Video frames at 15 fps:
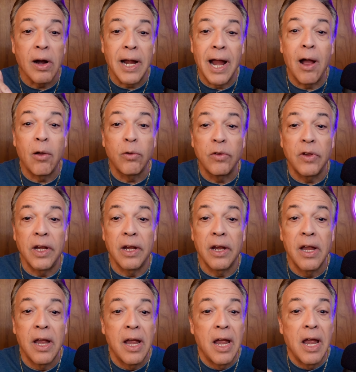are
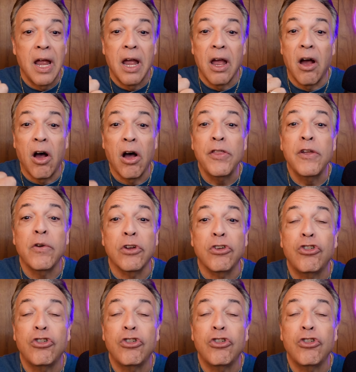counting other